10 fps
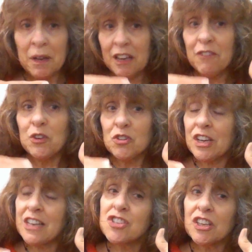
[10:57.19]
but if you're
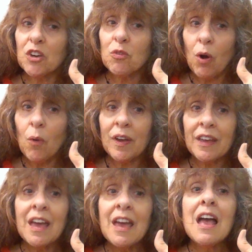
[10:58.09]
changing and
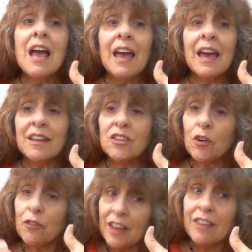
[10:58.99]
growing and
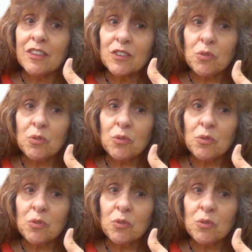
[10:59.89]
your faith is